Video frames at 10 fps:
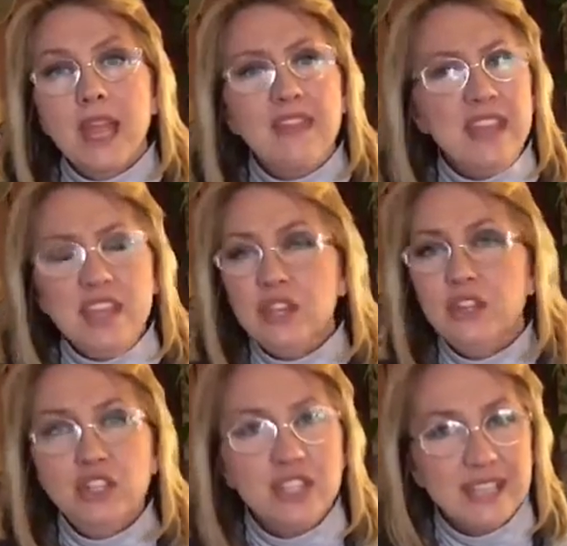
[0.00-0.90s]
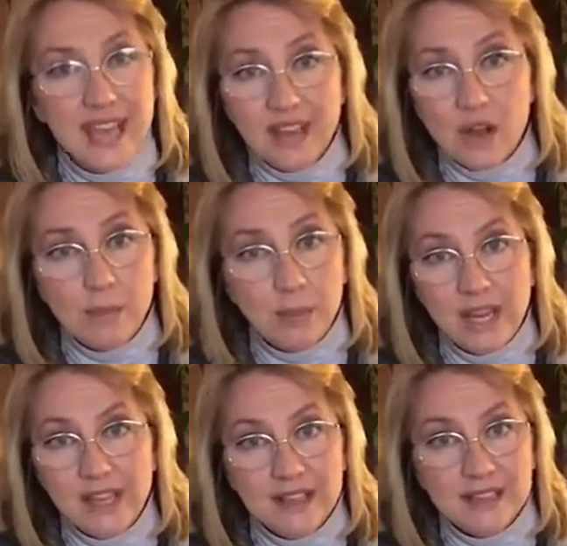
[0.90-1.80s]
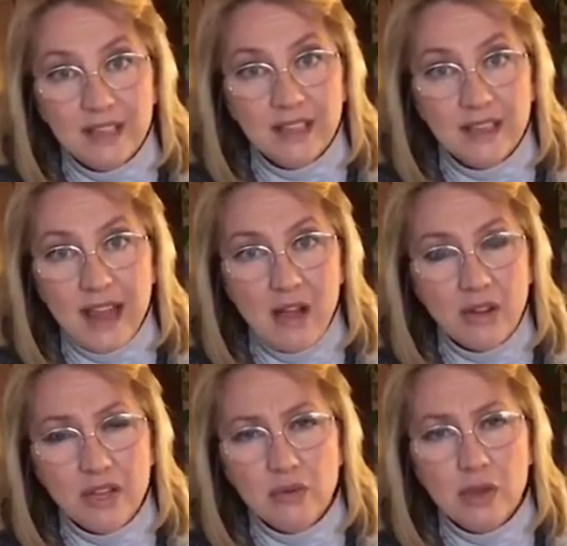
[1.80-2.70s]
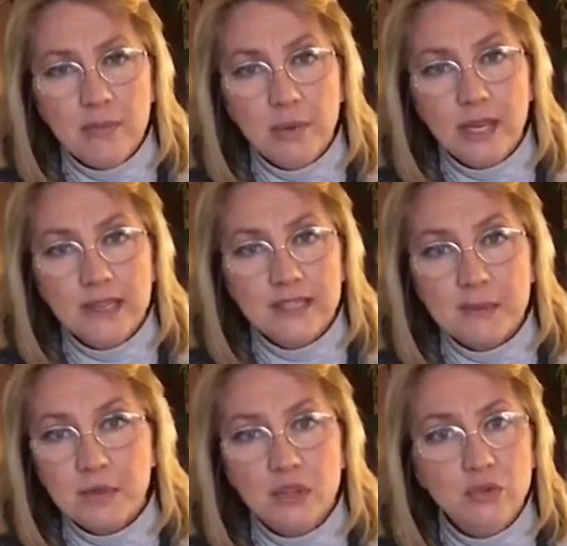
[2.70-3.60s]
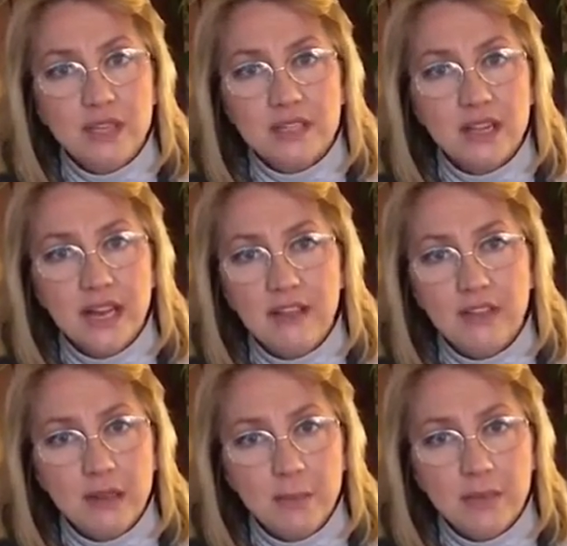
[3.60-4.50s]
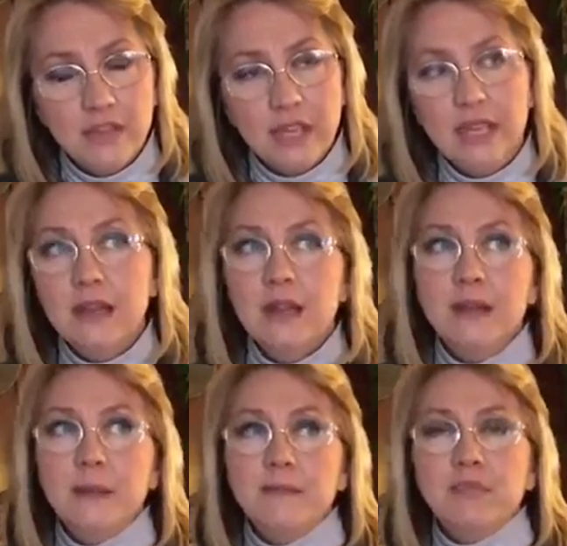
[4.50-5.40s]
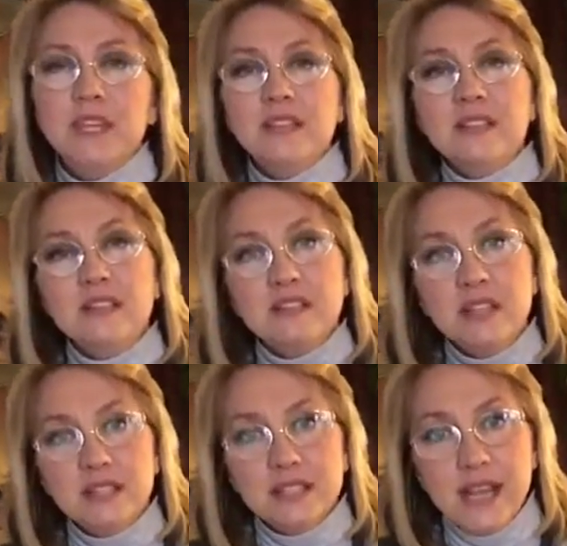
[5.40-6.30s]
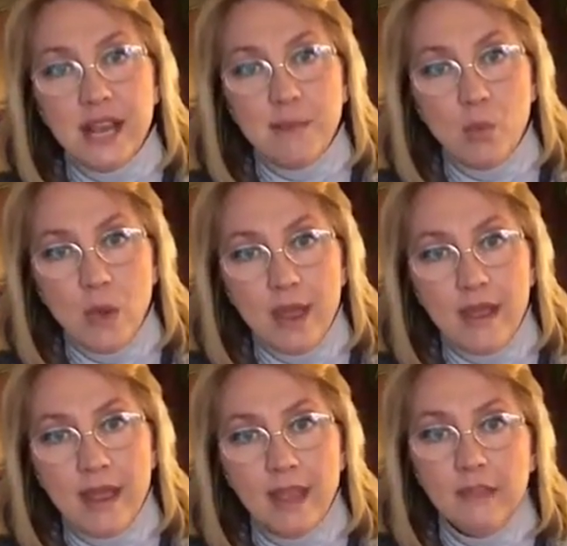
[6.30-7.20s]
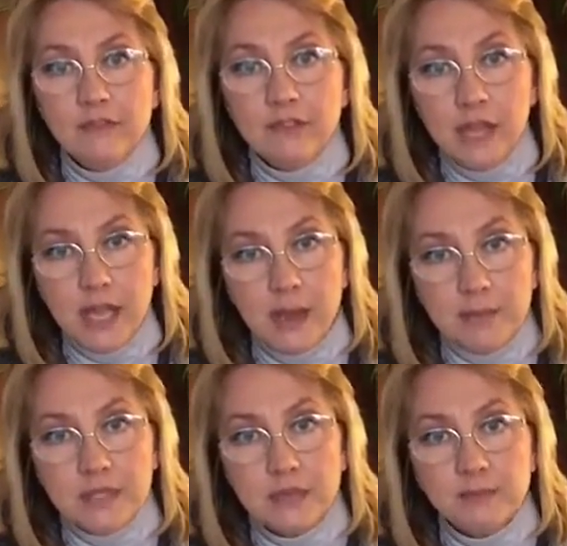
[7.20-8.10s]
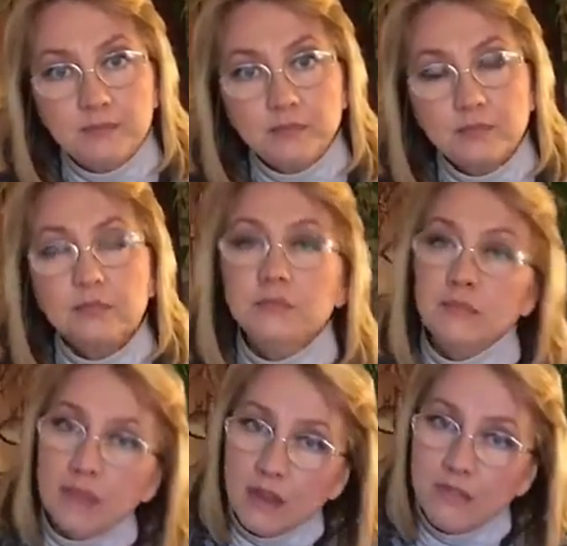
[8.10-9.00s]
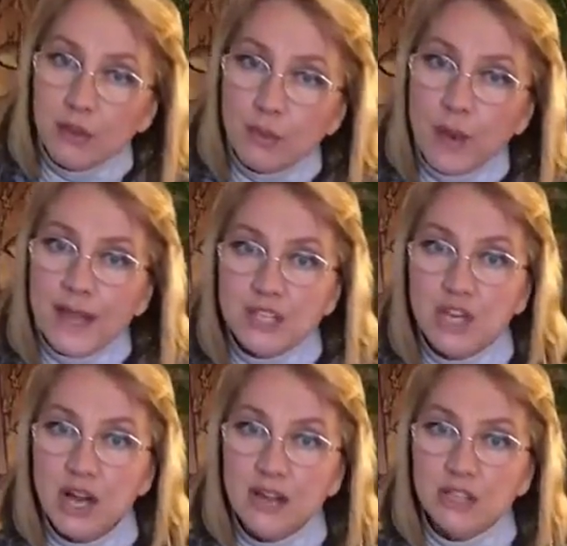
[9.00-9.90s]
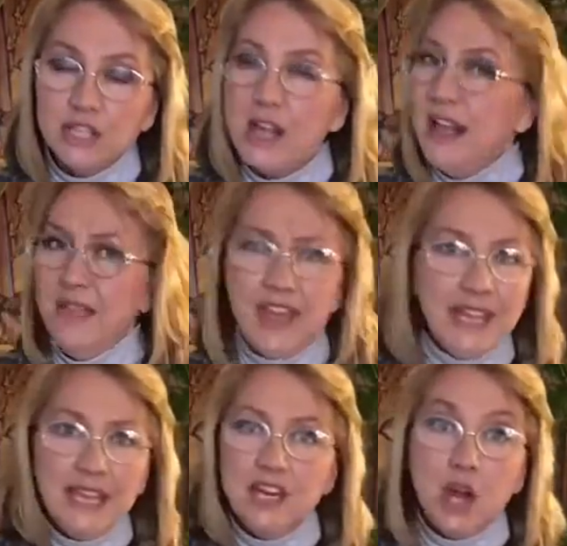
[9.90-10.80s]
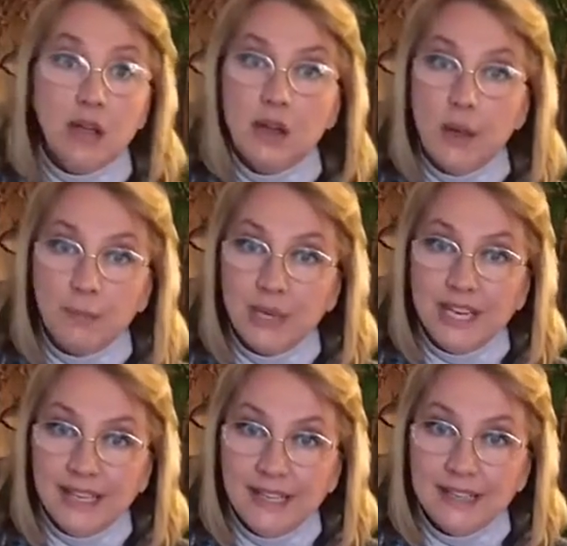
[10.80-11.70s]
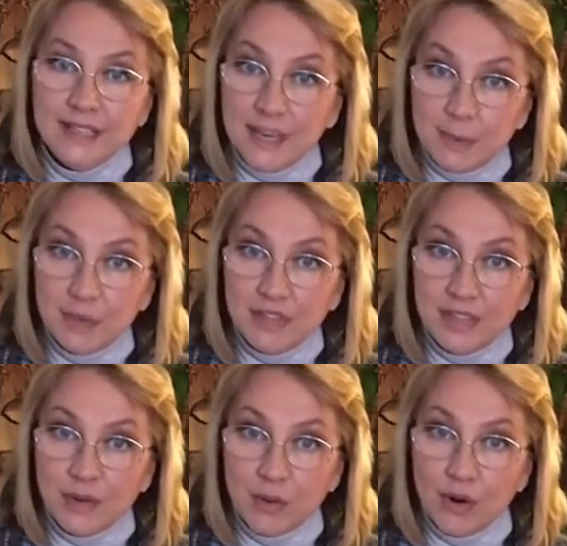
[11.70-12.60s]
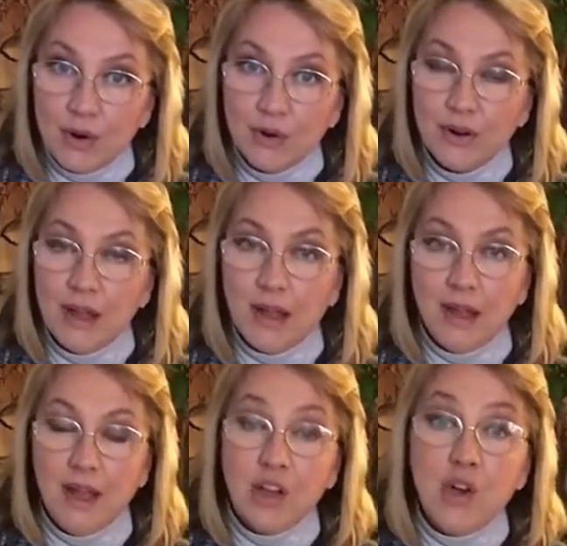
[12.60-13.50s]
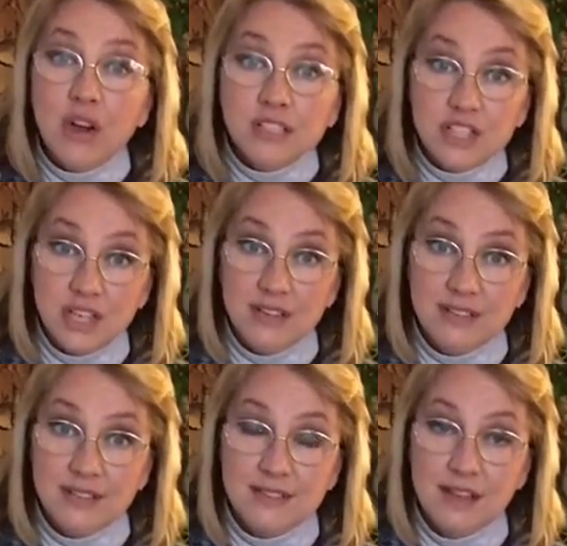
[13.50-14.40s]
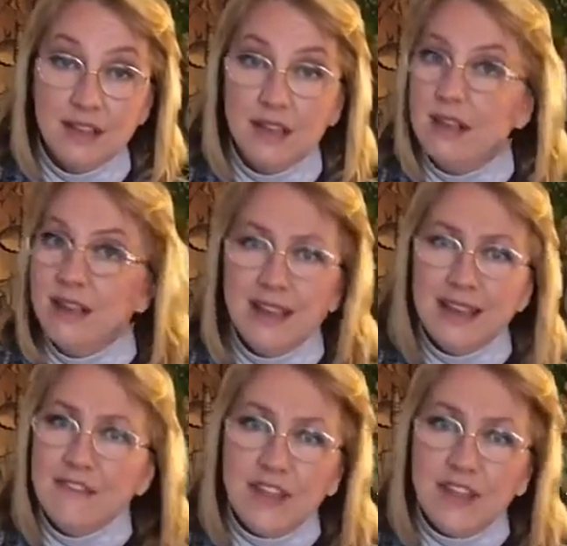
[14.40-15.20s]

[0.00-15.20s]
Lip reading: and that you just can't comprehend it. How can you comprehend someone who does not have empathy? This is the same way flipped for the rad child. They cannot comprehend empathy or a conscience if